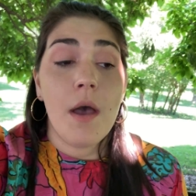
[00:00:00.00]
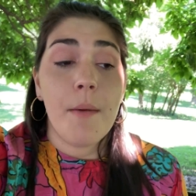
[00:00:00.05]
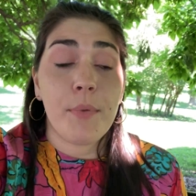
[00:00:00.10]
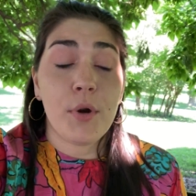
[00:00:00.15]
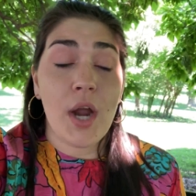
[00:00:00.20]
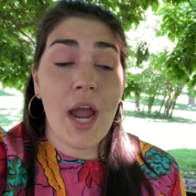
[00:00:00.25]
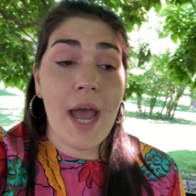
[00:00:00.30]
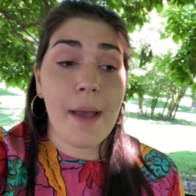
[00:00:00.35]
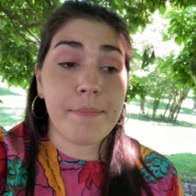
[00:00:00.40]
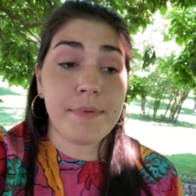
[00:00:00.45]

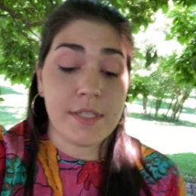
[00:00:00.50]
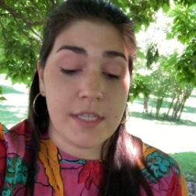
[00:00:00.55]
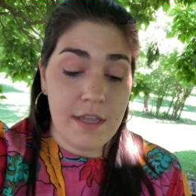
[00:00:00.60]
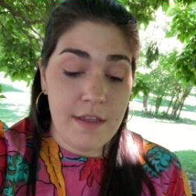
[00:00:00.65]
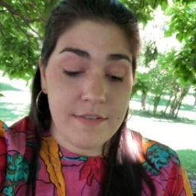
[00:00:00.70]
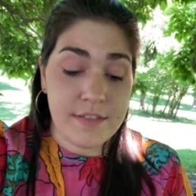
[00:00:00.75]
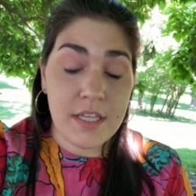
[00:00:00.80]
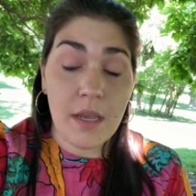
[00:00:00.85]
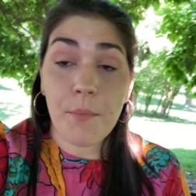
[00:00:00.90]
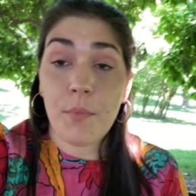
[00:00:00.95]
Perhaps
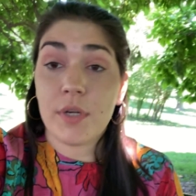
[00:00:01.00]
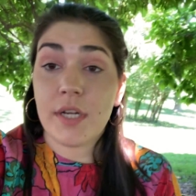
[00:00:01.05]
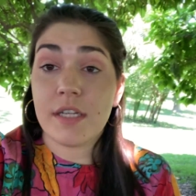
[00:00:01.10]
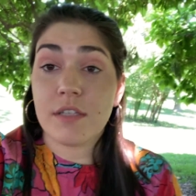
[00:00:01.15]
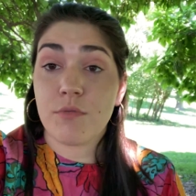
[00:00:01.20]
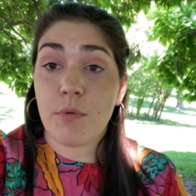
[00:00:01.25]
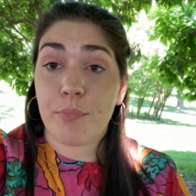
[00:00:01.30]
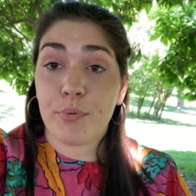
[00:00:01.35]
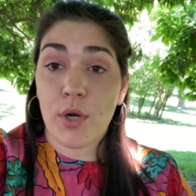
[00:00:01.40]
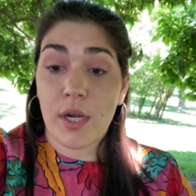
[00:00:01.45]
if someone
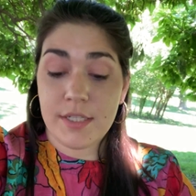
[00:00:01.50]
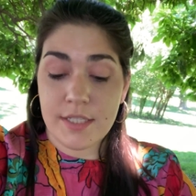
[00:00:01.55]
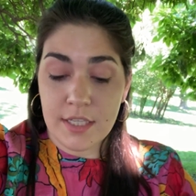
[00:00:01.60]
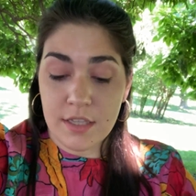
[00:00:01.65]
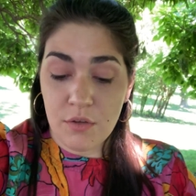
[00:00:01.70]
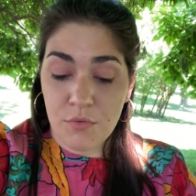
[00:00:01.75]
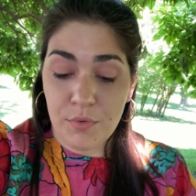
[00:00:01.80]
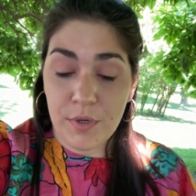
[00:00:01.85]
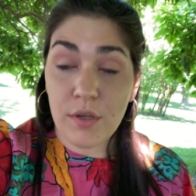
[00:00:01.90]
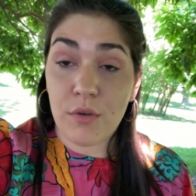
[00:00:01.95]
is
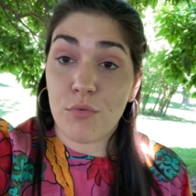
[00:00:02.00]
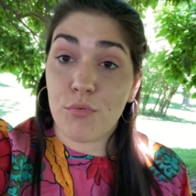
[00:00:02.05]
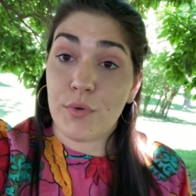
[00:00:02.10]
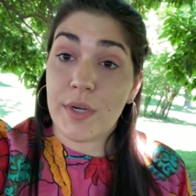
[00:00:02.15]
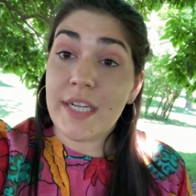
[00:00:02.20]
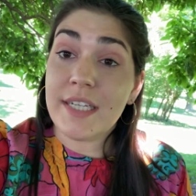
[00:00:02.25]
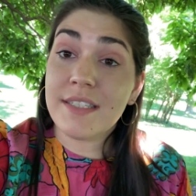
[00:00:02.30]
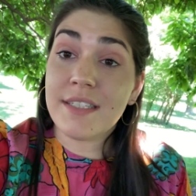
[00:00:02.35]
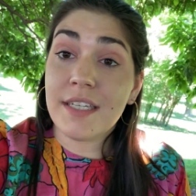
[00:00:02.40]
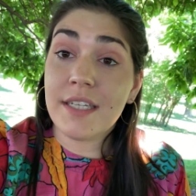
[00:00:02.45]
repressing the real
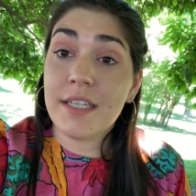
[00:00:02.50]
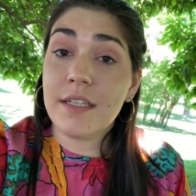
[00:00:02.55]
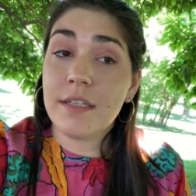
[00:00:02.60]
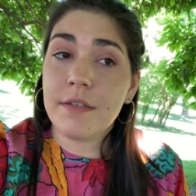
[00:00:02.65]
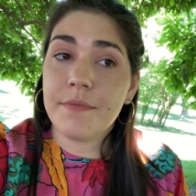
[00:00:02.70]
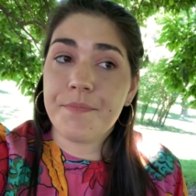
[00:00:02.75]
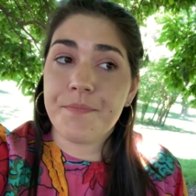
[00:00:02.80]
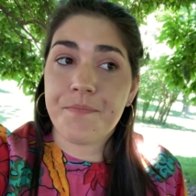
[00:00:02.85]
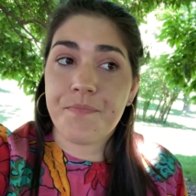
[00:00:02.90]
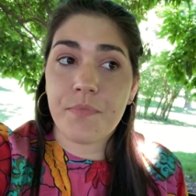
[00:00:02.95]

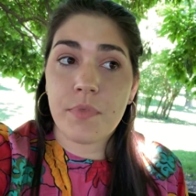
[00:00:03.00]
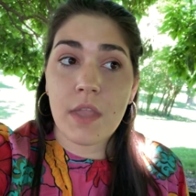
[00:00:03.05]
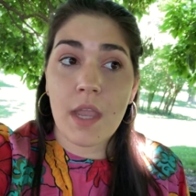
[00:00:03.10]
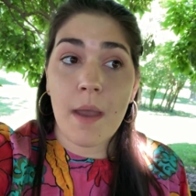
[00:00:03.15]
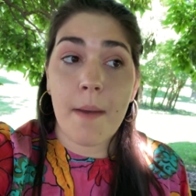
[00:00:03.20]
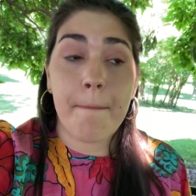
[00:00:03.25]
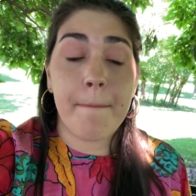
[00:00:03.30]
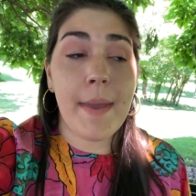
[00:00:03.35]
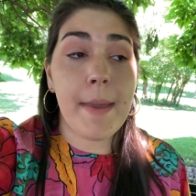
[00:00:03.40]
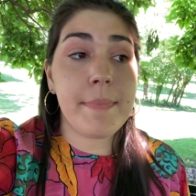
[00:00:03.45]
reason,
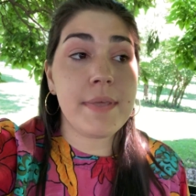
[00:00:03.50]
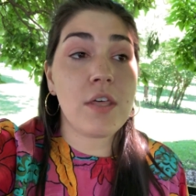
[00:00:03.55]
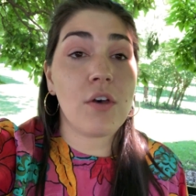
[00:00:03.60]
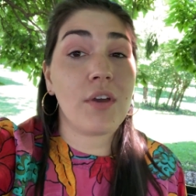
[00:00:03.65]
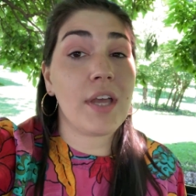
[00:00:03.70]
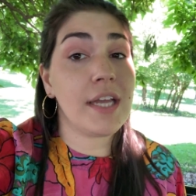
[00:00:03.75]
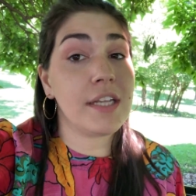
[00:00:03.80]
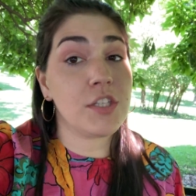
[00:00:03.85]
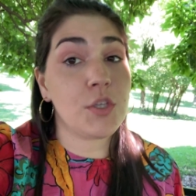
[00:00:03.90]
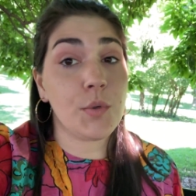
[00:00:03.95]
maybe they'll
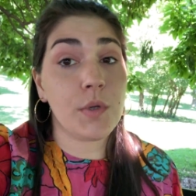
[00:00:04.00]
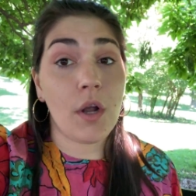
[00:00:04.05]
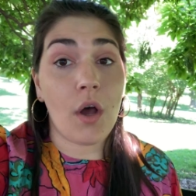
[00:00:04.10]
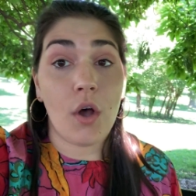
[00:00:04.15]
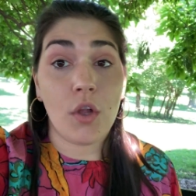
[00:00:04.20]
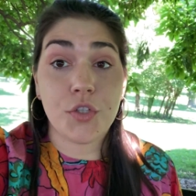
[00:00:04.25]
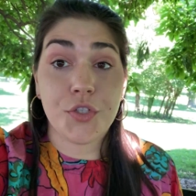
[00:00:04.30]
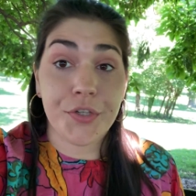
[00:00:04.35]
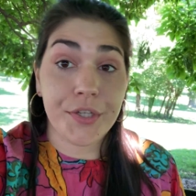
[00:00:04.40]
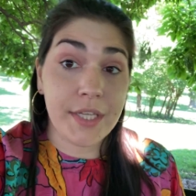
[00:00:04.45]
get into an
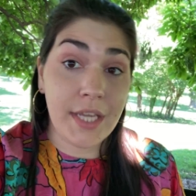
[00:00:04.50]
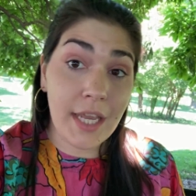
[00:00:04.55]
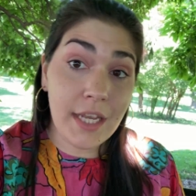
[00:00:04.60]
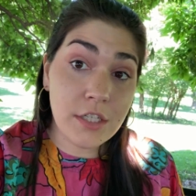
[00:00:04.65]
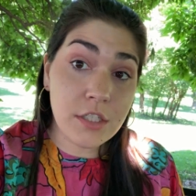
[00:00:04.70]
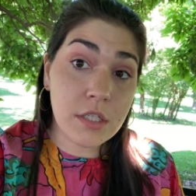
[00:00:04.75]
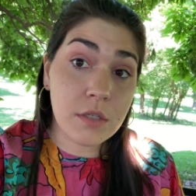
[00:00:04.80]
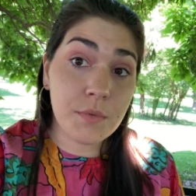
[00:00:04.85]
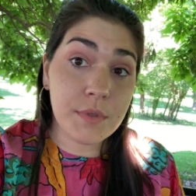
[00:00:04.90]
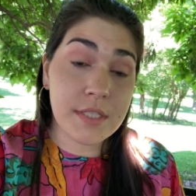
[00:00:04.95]

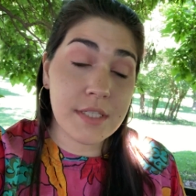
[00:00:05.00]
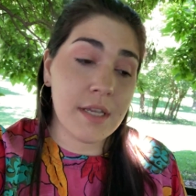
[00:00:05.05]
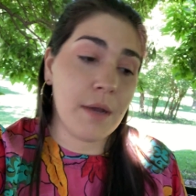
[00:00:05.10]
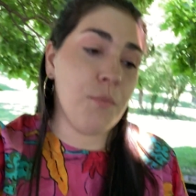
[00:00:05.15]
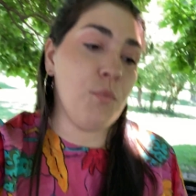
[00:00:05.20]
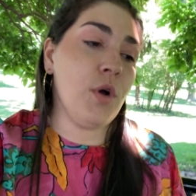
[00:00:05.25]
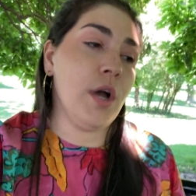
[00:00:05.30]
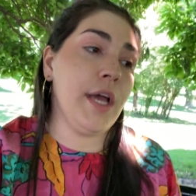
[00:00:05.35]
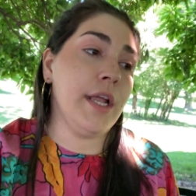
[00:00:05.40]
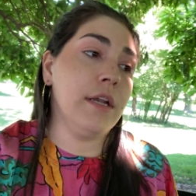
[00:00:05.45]
altercation with
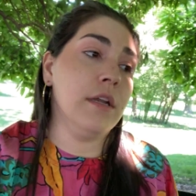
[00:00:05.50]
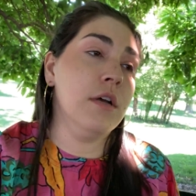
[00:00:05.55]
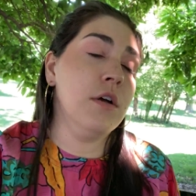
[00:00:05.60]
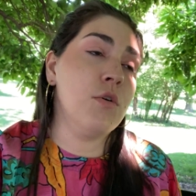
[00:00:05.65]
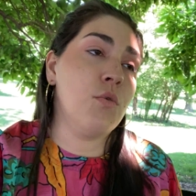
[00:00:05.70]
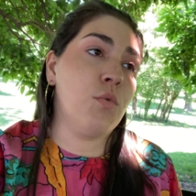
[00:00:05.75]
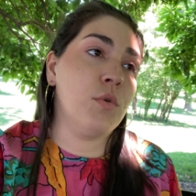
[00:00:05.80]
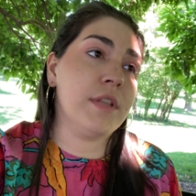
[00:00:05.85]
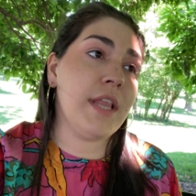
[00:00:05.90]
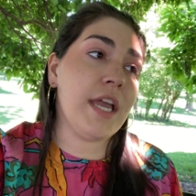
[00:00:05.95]
someone
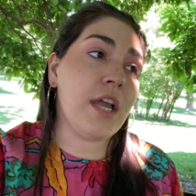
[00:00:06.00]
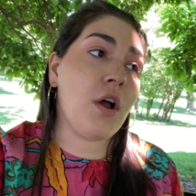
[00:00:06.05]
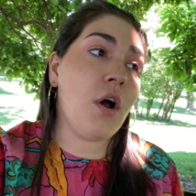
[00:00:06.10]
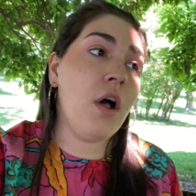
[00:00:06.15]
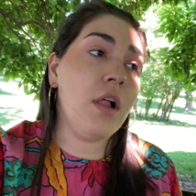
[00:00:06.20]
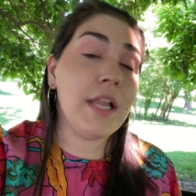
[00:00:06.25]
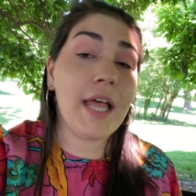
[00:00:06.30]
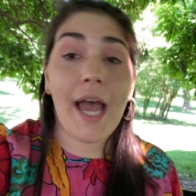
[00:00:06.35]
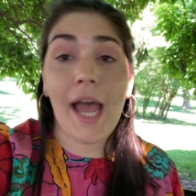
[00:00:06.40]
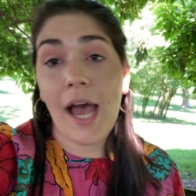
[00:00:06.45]
where they
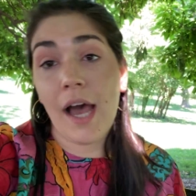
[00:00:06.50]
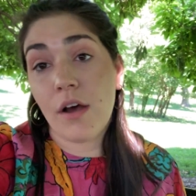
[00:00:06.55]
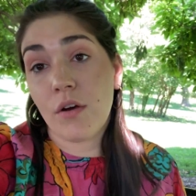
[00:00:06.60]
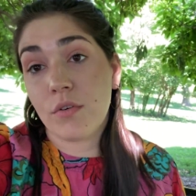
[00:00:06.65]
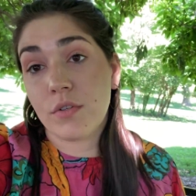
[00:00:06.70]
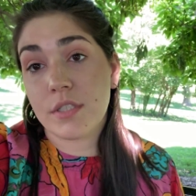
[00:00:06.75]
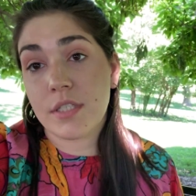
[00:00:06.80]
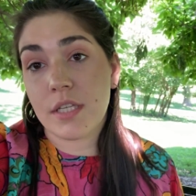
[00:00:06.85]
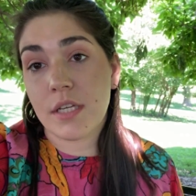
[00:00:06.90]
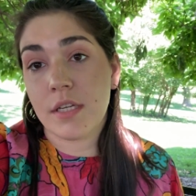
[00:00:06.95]
call
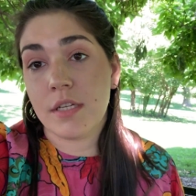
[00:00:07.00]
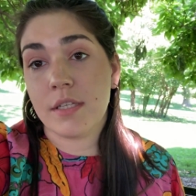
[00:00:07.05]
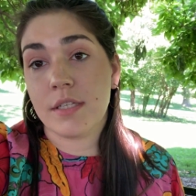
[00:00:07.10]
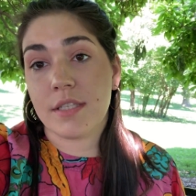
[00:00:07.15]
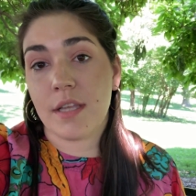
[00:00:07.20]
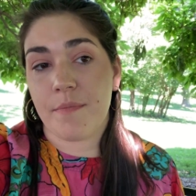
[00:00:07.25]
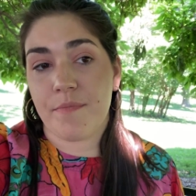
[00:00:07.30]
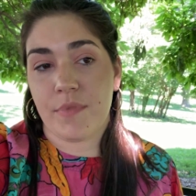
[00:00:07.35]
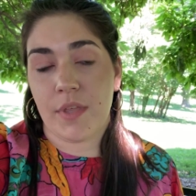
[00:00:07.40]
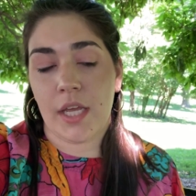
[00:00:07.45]
out
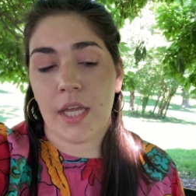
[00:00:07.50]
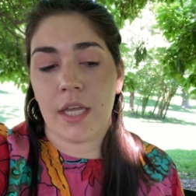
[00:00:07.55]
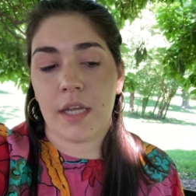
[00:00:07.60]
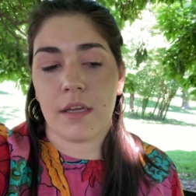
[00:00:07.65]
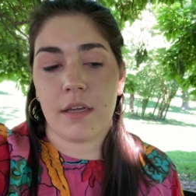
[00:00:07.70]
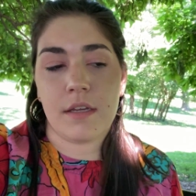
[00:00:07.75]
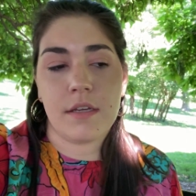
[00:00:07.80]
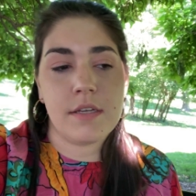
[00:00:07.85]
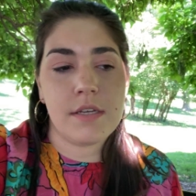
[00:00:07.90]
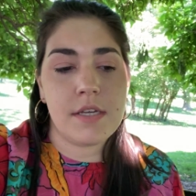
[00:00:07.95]

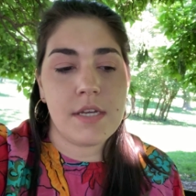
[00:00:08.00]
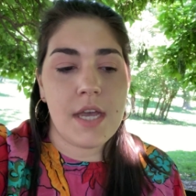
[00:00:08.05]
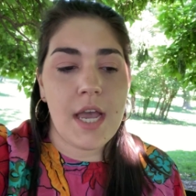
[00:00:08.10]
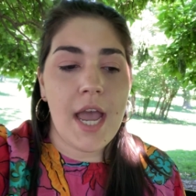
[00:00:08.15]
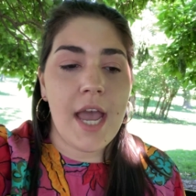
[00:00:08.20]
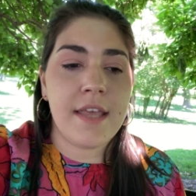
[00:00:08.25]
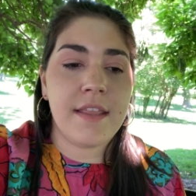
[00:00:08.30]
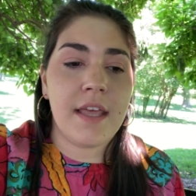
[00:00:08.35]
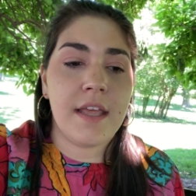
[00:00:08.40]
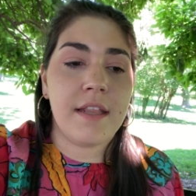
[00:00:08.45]
something
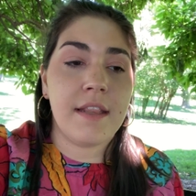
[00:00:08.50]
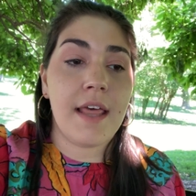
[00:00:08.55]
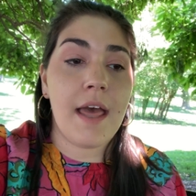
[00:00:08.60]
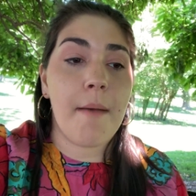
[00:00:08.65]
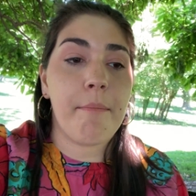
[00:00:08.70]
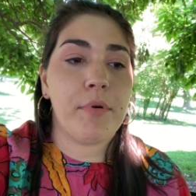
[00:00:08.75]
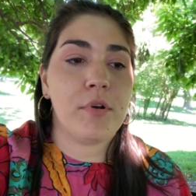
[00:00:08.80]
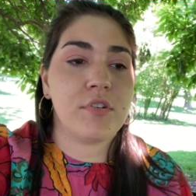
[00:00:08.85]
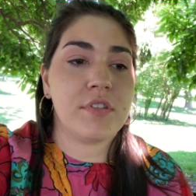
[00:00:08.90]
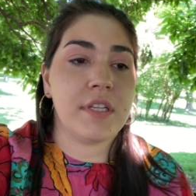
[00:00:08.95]
and then
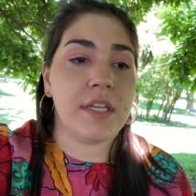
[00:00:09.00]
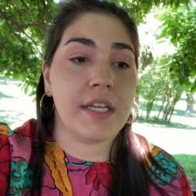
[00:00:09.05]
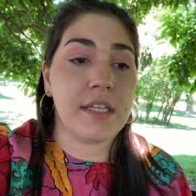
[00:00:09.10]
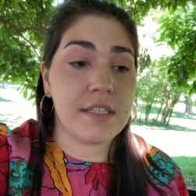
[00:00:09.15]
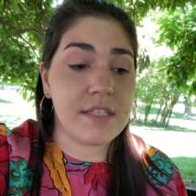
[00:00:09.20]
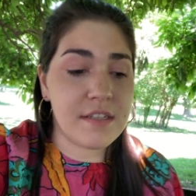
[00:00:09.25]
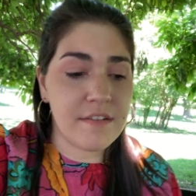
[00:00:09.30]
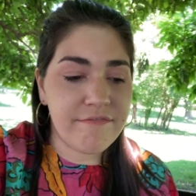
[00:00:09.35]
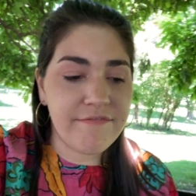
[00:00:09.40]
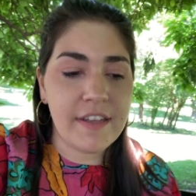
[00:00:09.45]
that person
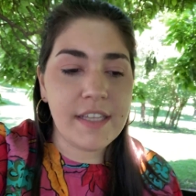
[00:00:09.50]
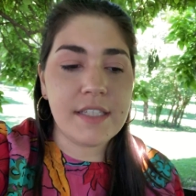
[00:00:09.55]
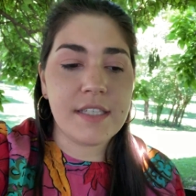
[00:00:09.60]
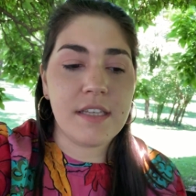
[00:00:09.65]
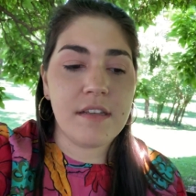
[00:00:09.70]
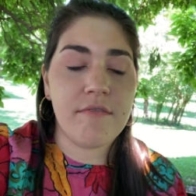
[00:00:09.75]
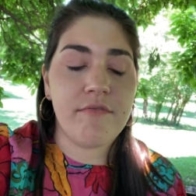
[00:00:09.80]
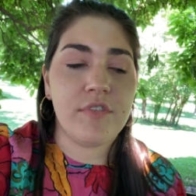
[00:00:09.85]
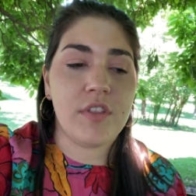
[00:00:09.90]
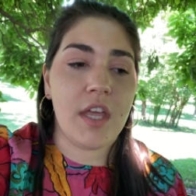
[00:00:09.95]
gets
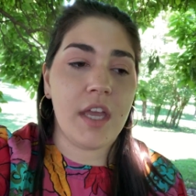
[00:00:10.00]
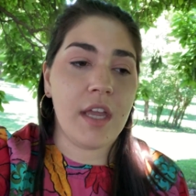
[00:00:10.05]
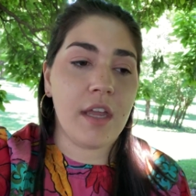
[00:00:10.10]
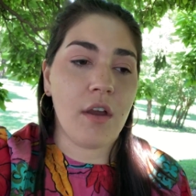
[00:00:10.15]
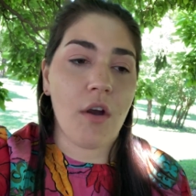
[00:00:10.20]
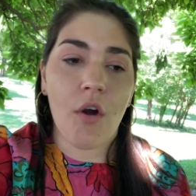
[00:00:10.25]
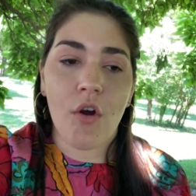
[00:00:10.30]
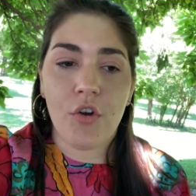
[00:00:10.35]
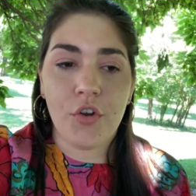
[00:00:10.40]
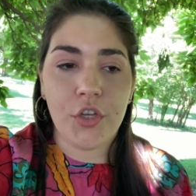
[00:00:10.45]
defensive and they
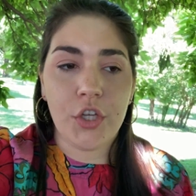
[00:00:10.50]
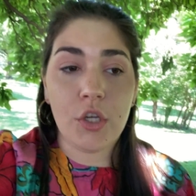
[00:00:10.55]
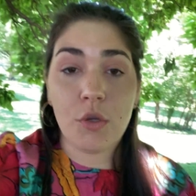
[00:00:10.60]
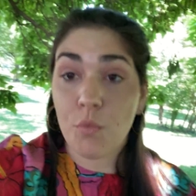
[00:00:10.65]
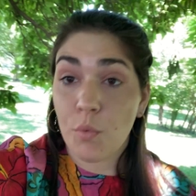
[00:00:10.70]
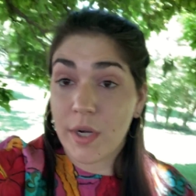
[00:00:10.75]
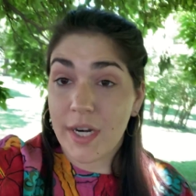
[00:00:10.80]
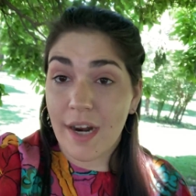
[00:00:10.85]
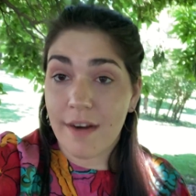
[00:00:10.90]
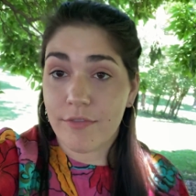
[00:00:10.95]
argue,
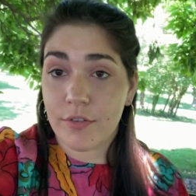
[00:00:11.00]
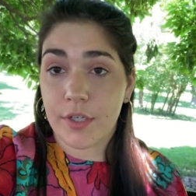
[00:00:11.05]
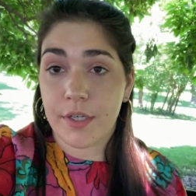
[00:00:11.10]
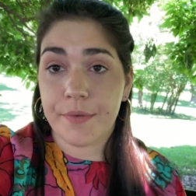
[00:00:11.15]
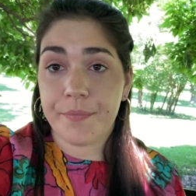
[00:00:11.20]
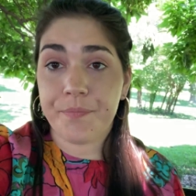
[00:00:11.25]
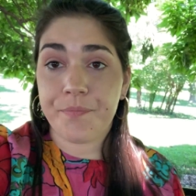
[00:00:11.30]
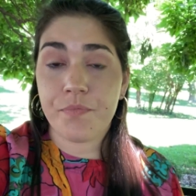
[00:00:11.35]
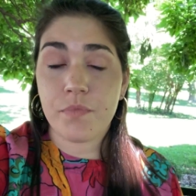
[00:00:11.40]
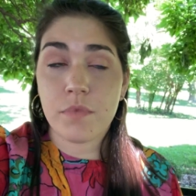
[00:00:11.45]
whatever.